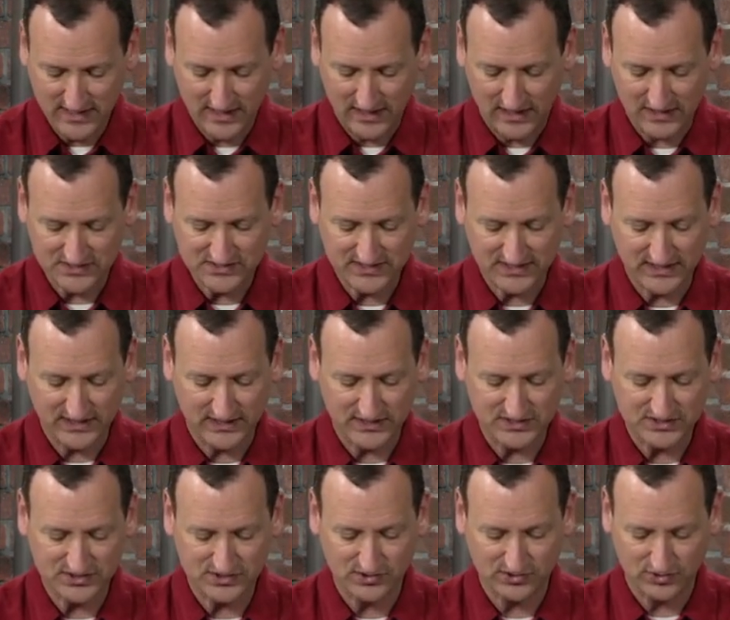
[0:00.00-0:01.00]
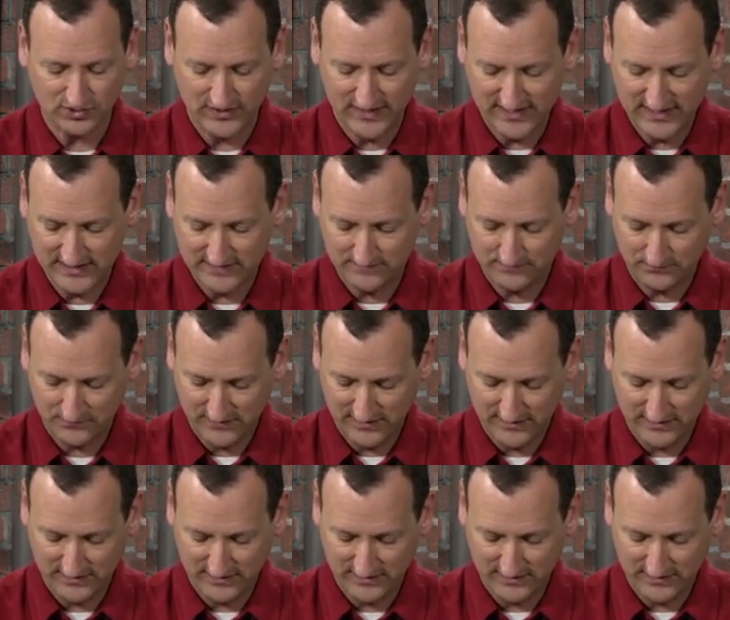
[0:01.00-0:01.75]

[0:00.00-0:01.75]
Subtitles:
I'll say sudo edit